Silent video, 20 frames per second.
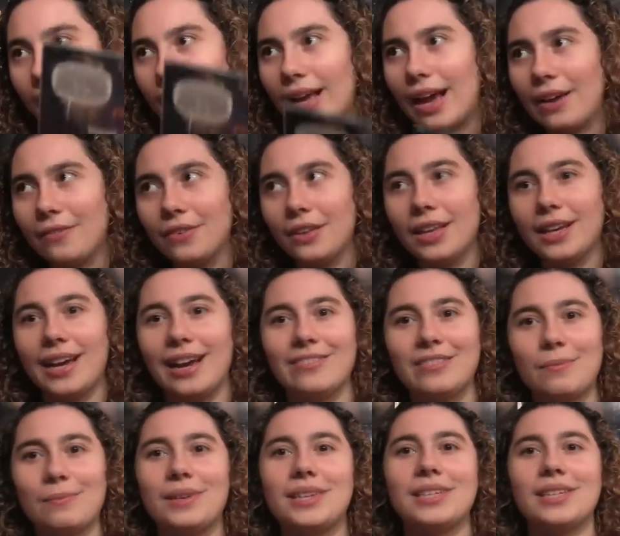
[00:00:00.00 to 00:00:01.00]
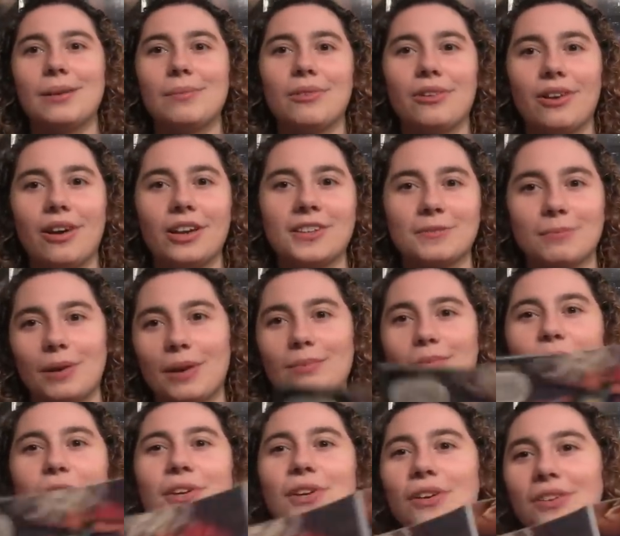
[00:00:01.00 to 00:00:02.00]
Like, I feel like I have to be somewhere else, but
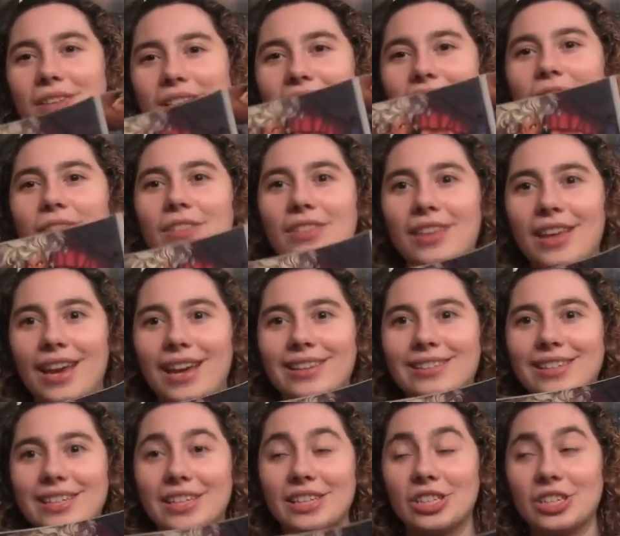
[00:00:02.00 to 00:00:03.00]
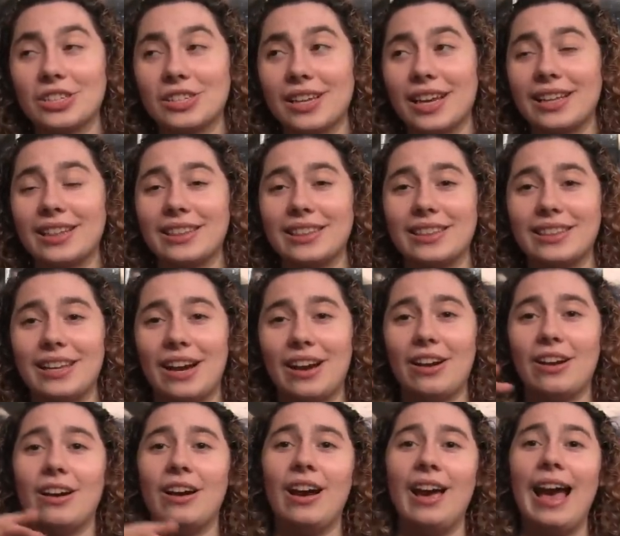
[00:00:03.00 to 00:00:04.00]
I'm doing all these different things, and it's just like
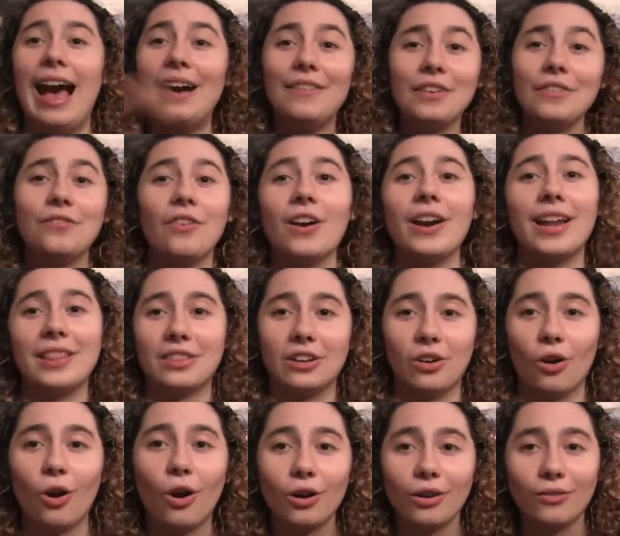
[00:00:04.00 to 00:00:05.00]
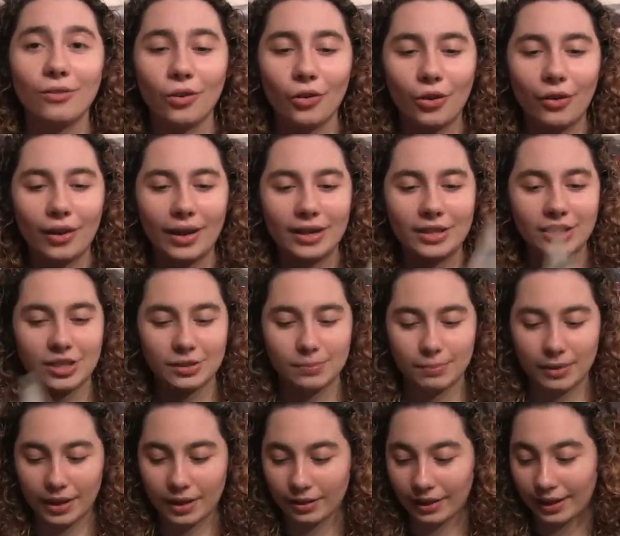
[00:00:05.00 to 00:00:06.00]
they're having fun at the carnival and just
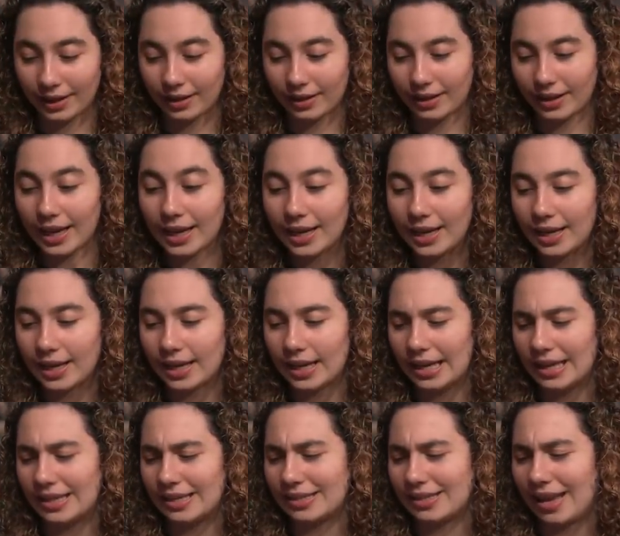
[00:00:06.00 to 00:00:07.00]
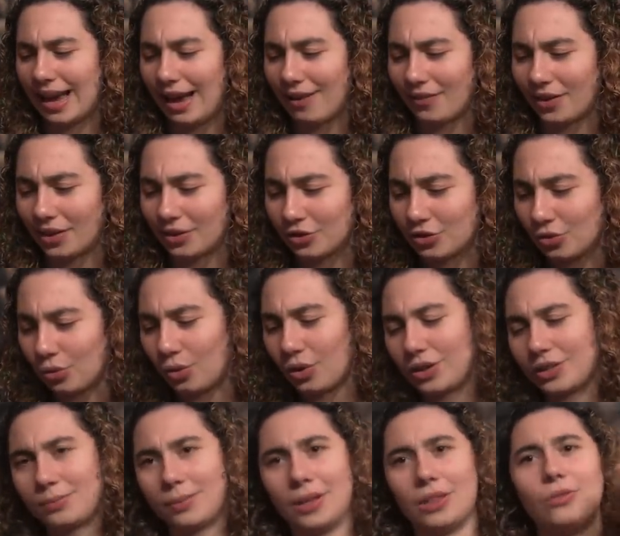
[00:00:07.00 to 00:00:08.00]
being like, Kitty is having
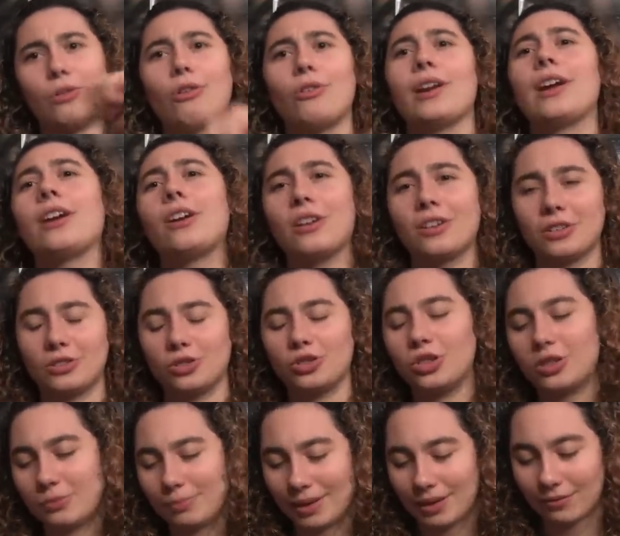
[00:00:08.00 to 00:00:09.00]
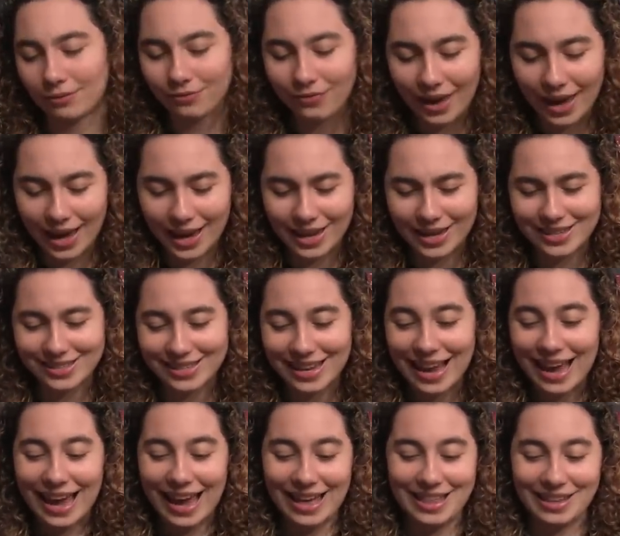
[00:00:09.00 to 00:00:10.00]
swords being thrown at her because she's being phased,
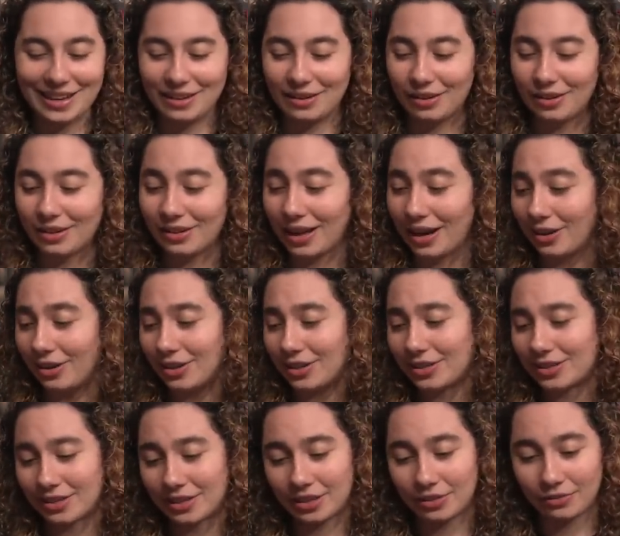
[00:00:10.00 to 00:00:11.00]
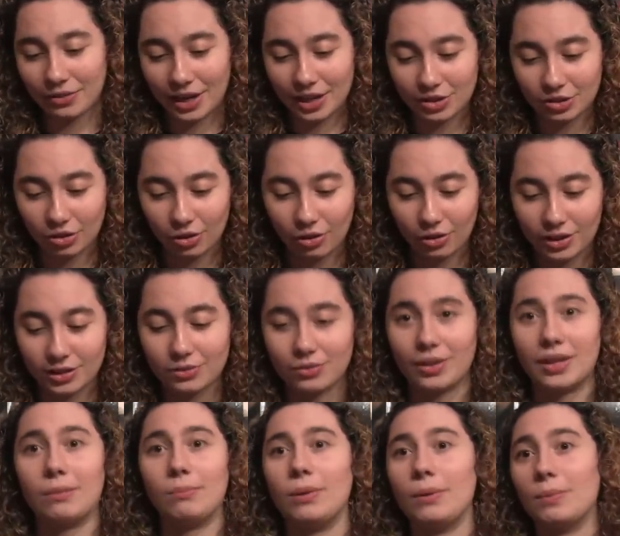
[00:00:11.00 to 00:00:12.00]
and then hilariously, Rachel is
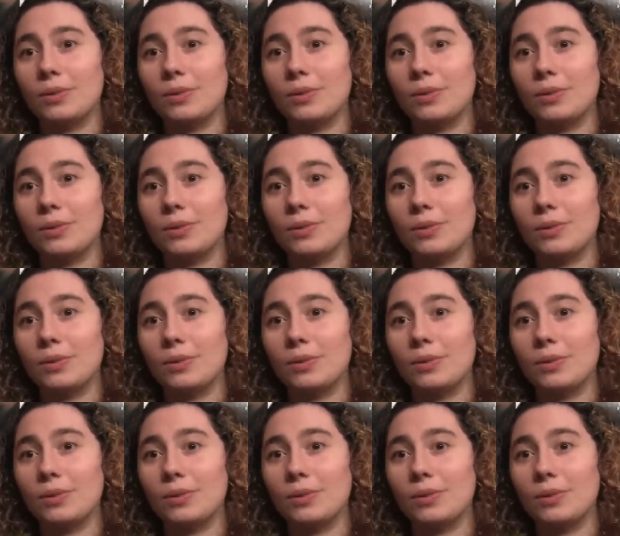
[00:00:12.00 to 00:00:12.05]
reading